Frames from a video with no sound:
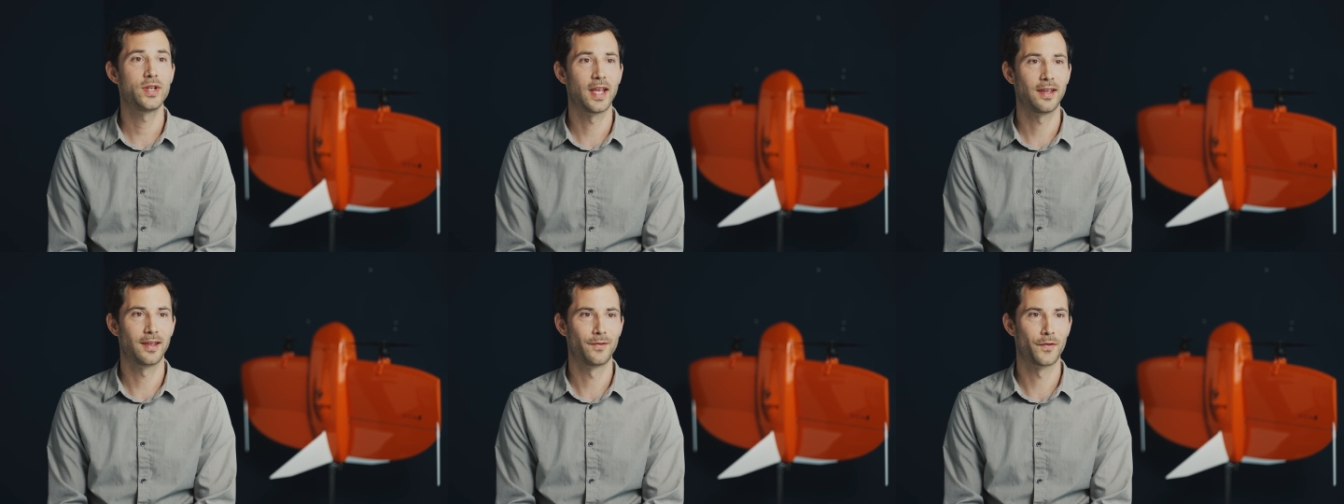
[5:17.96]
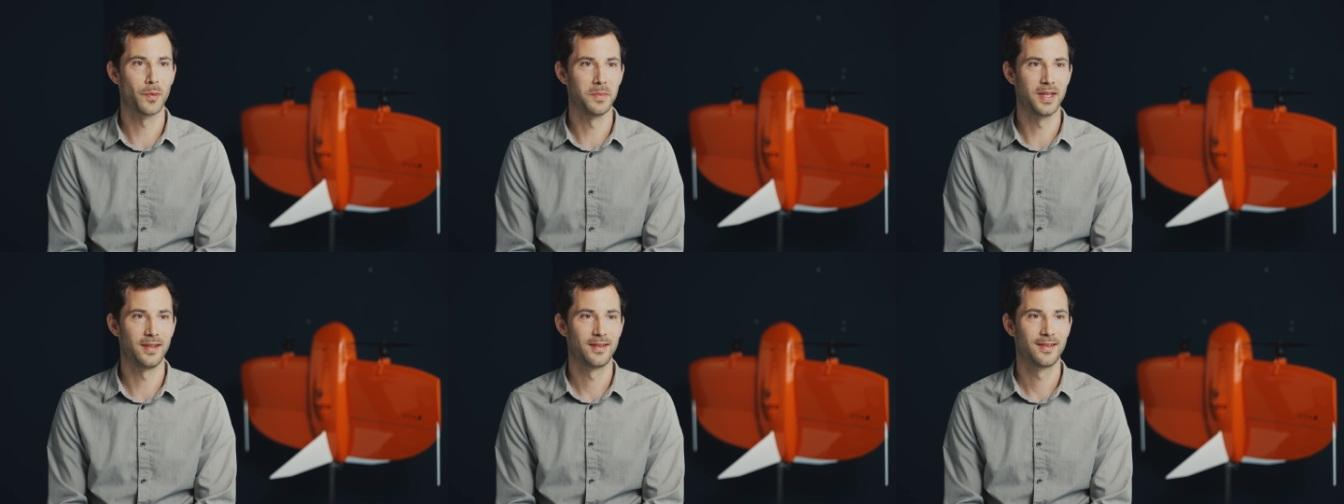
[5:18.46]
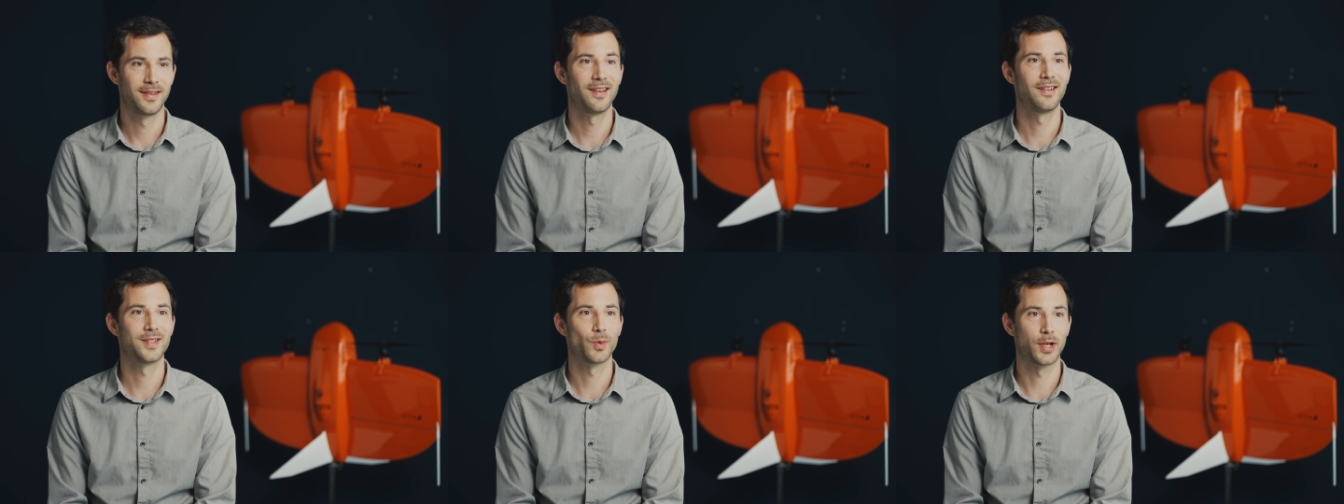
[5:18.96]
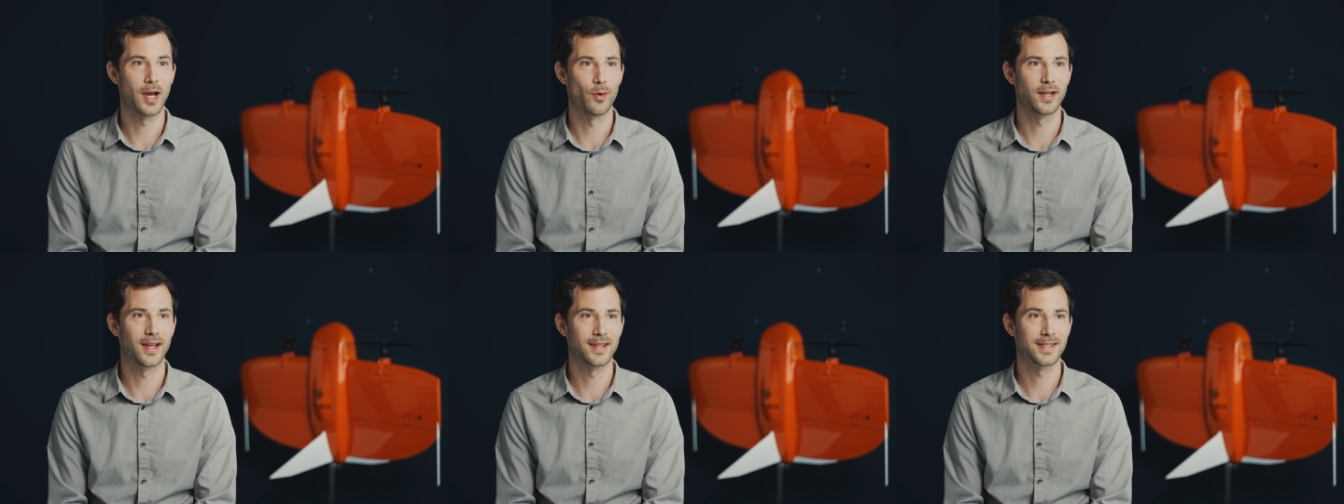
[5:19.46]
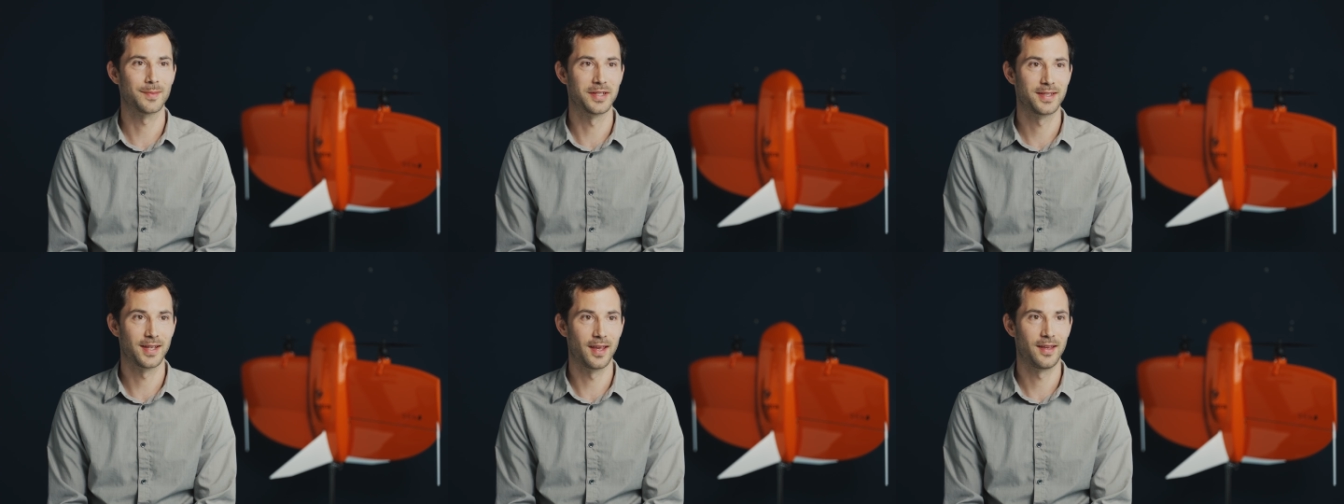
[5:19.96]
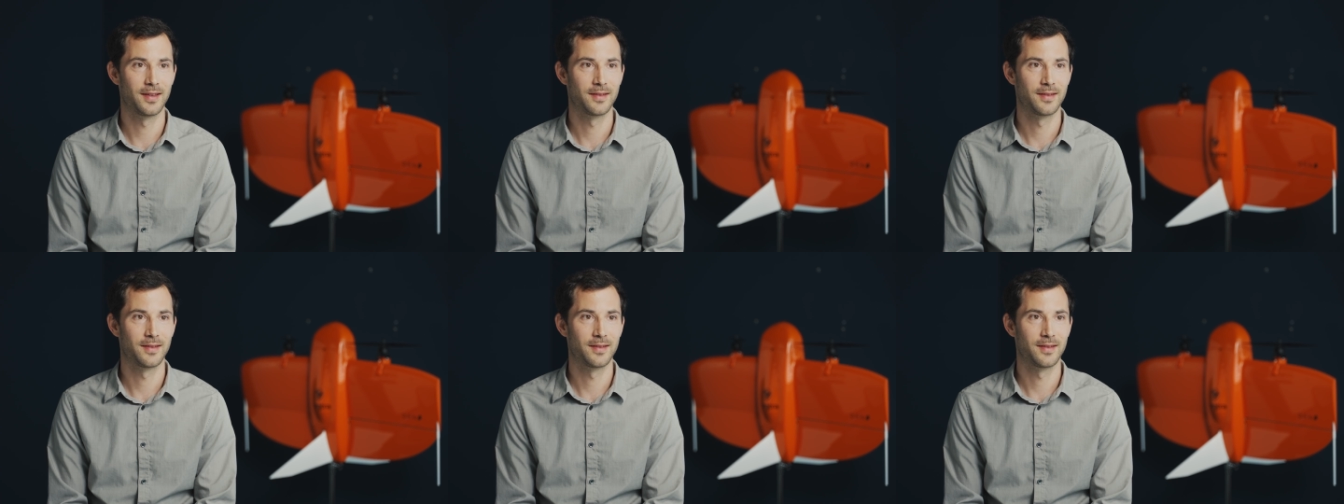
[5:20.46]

take it from me, here is what our customers say